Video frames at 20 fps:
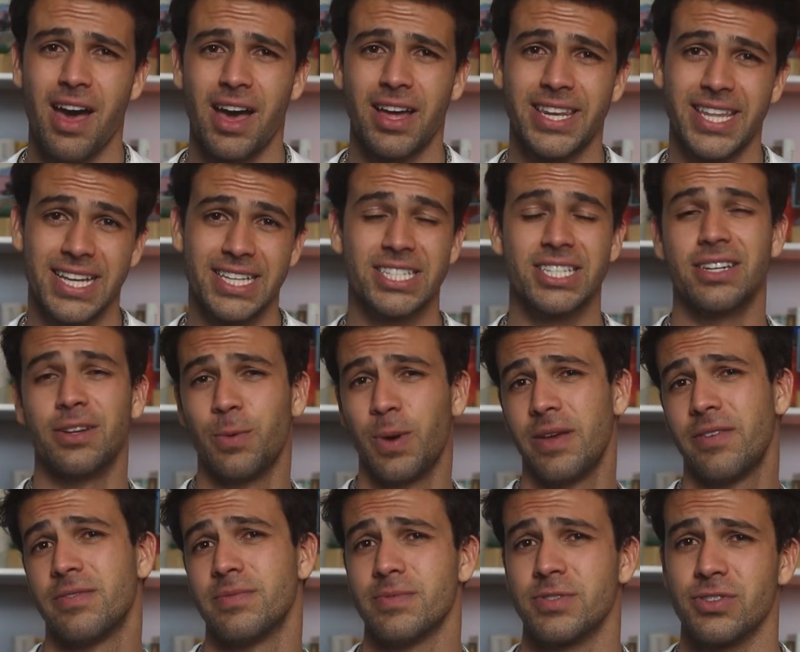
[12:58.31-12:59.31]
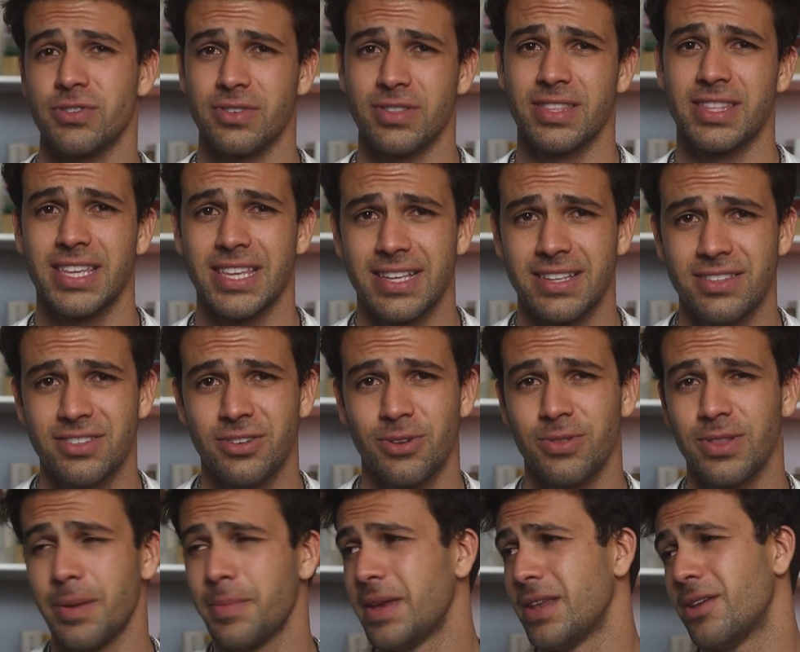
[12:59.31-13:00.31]
attention away from certain things. So
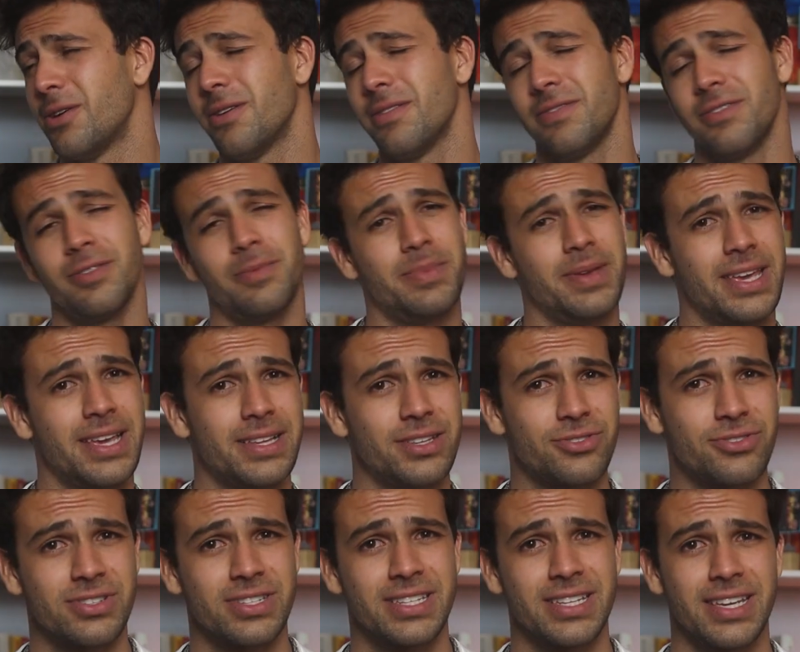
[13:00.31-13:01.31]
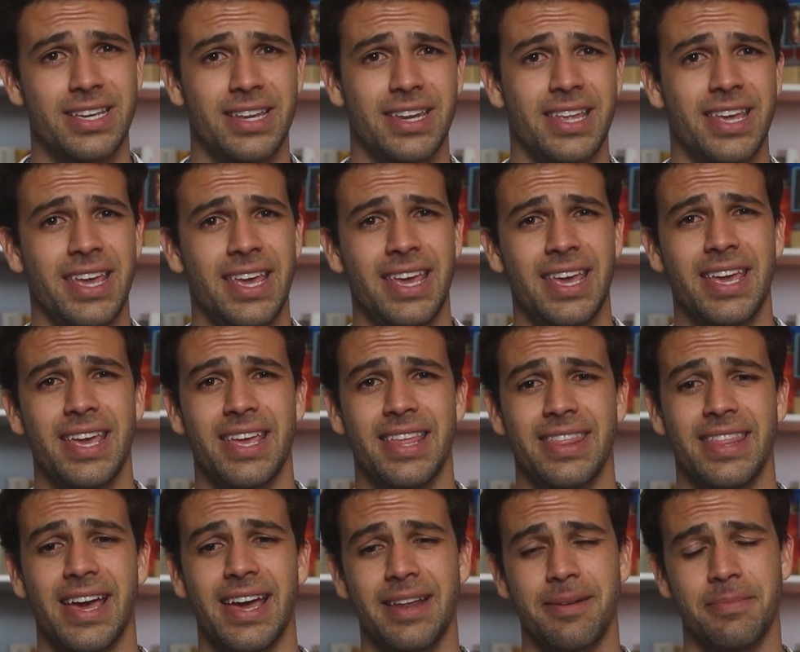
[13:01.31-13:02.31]
let me know if you'd be interested
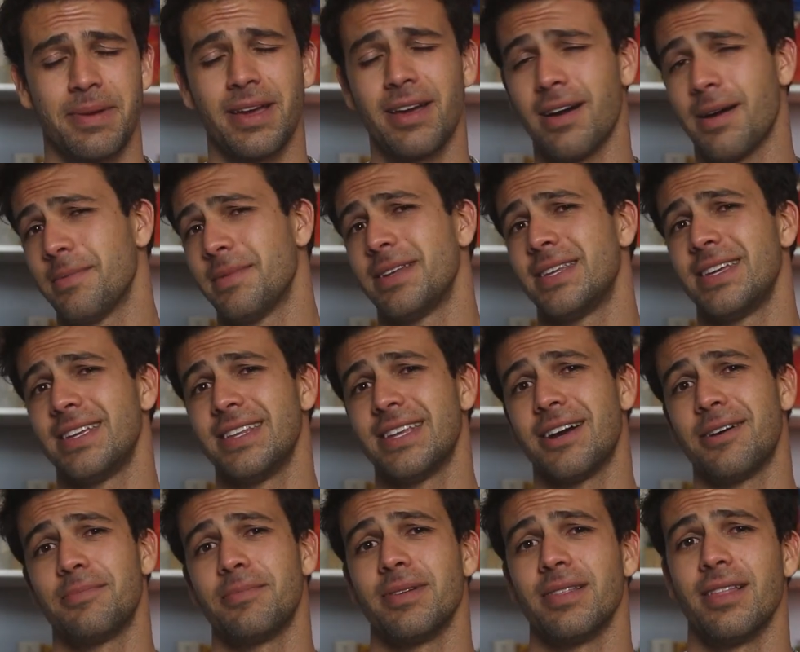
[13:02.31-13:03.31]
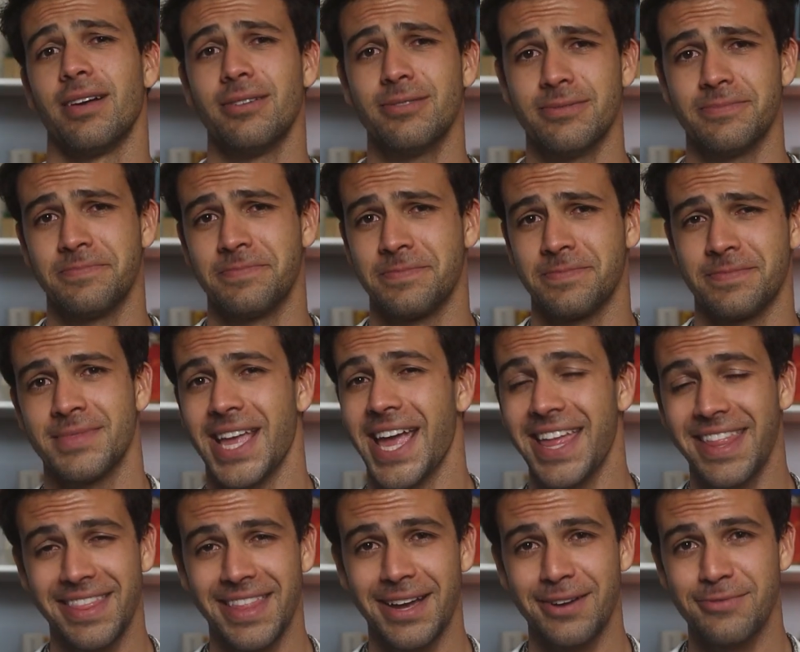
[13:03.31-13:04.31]
in that by commenting down below.
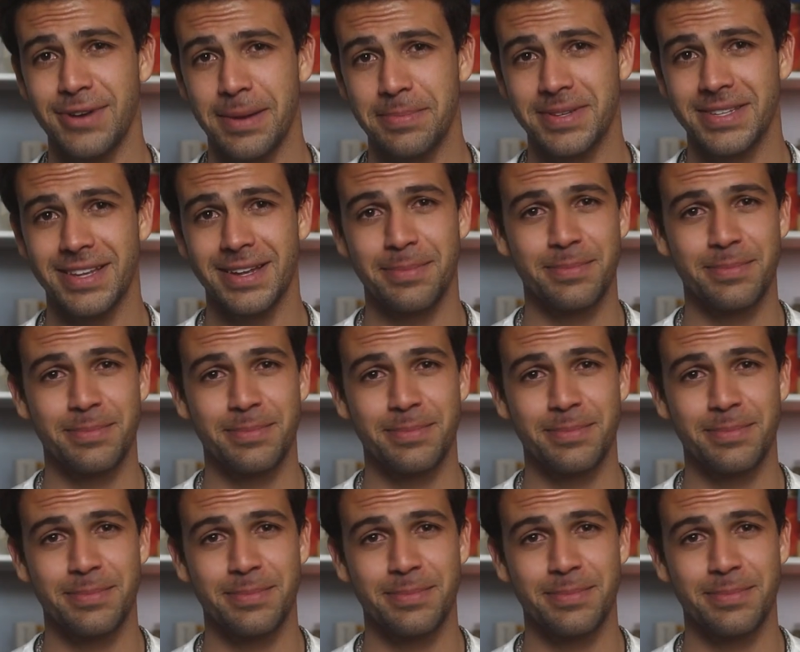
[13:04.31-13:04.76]
And that wraps it